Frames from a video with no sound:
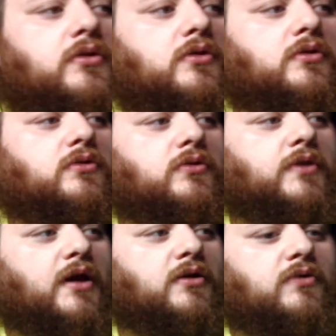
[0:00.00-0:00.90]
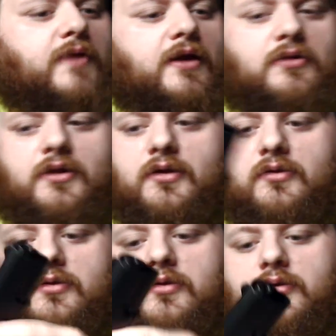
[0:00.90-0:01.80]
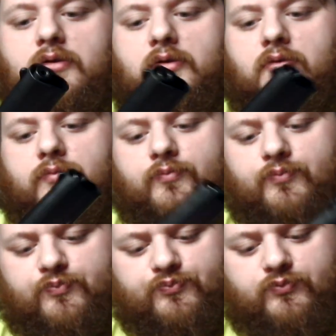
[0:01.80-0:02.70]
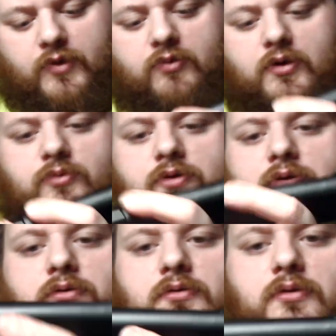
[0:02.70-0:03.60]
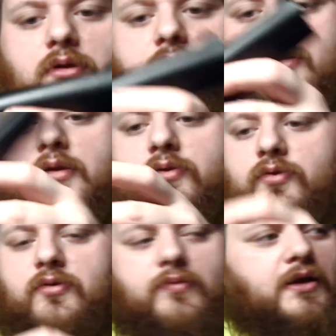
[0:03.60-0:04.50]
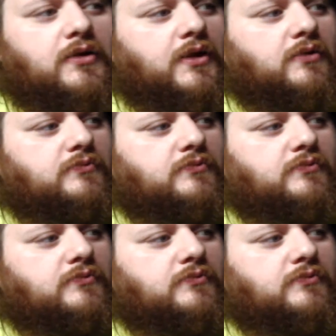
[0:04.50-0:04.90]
You do that. You rattle it. Okay. So you rattle it,